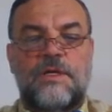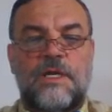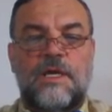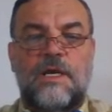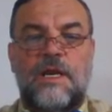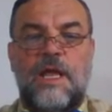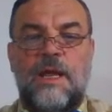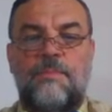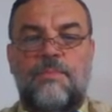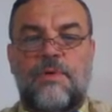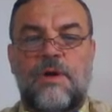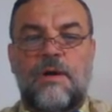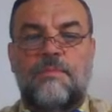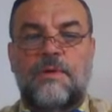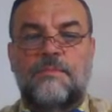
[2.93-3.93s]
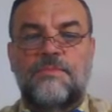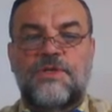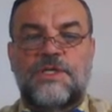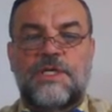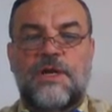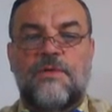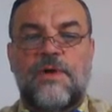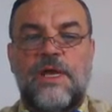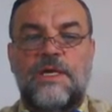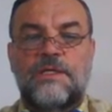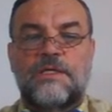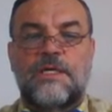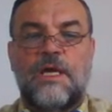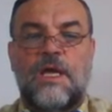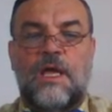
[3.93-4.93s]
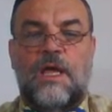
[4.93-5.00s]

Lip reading: DNA problem series.